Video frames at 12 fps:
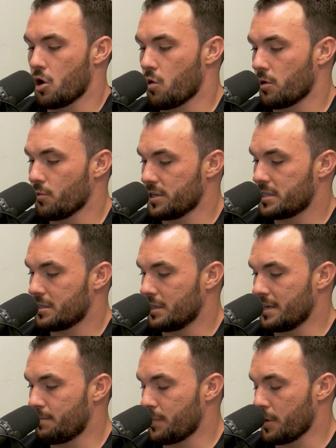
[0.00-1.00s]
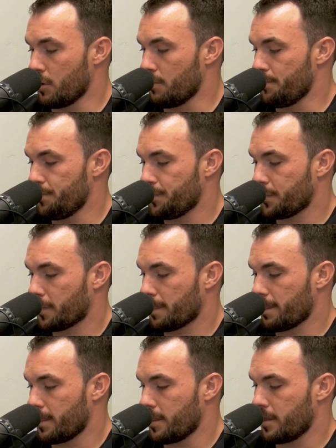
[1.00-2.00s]
going with sleep, though,
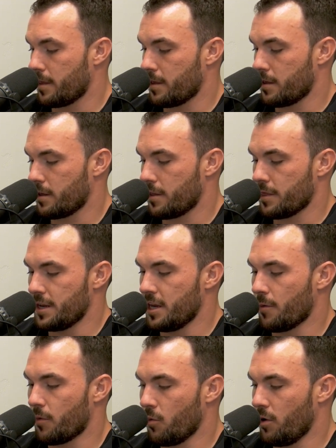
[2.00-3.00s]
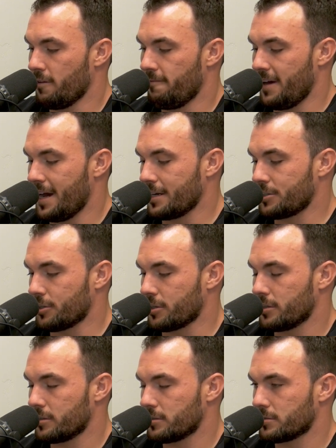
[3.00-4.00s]
the number one
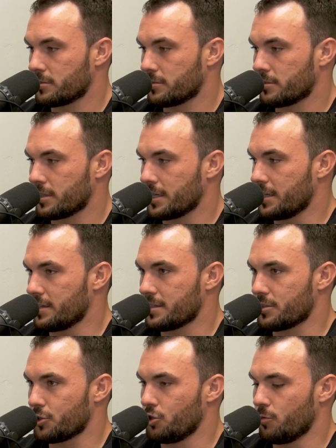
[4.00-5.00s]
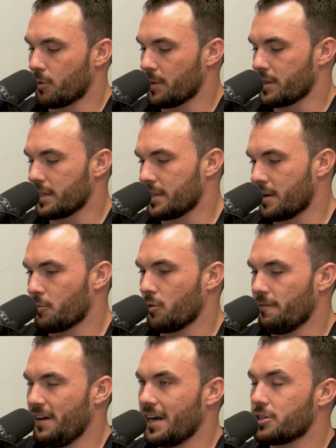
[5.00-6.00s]
factor, again, this is a Huberman thing, the number
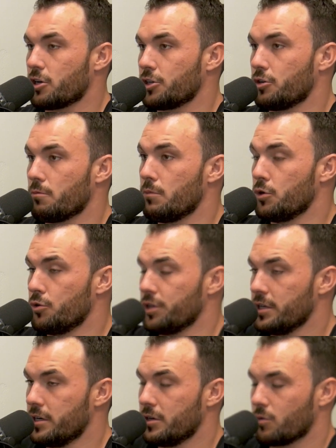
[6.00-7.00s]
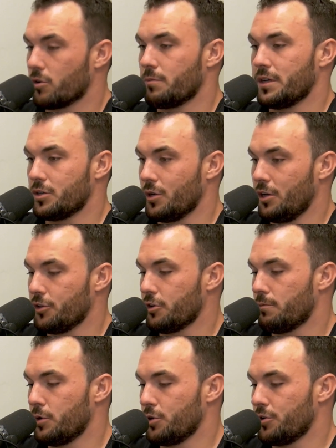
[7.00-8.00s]
one factor on your mood or your mental health,
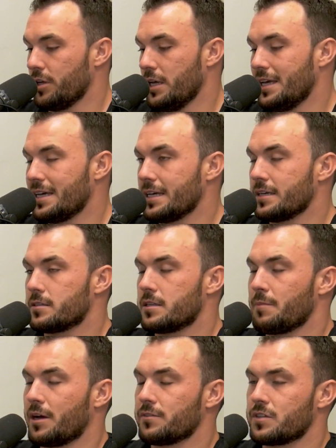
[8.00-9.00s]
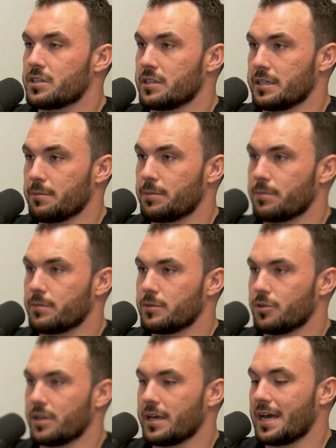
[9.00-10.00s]
your mood is the amount of sleep
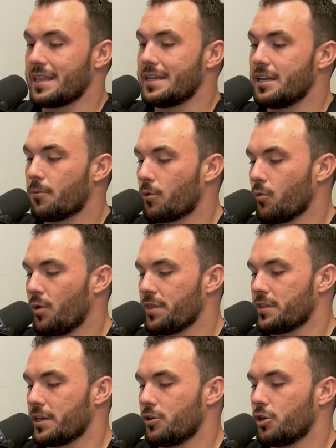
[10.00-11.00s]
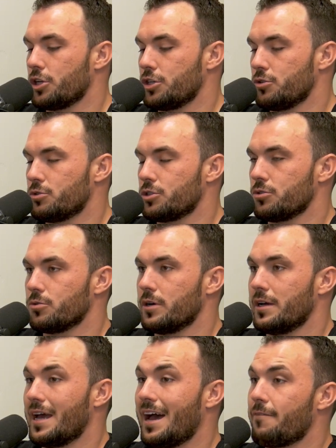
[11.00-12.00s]
you can get. And the number one thing you can do
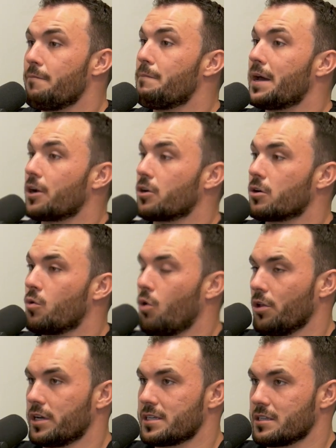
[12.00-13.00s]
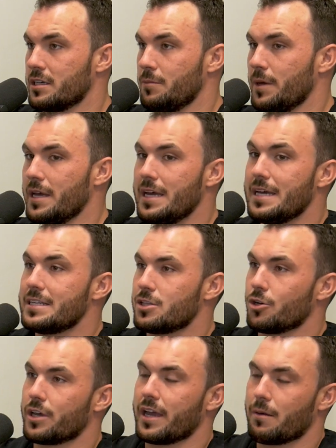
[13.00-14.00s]
to have better quality sleep
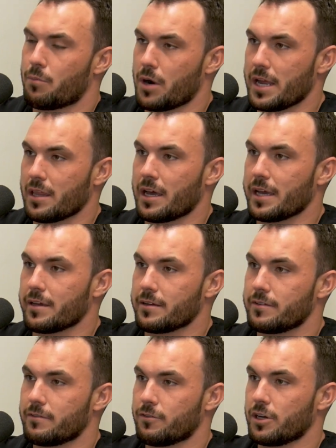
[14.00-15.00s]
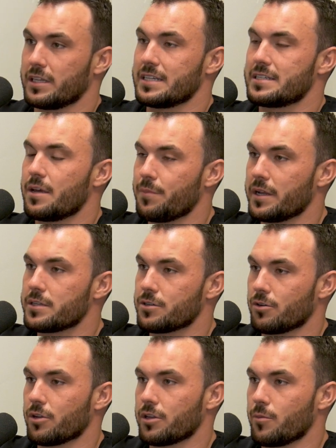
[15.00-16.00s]
is looking at bright light for at least 10
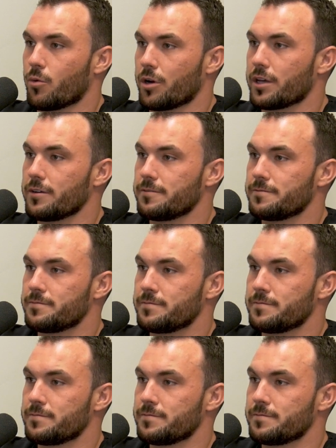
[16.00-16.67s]
minutes early in the morning.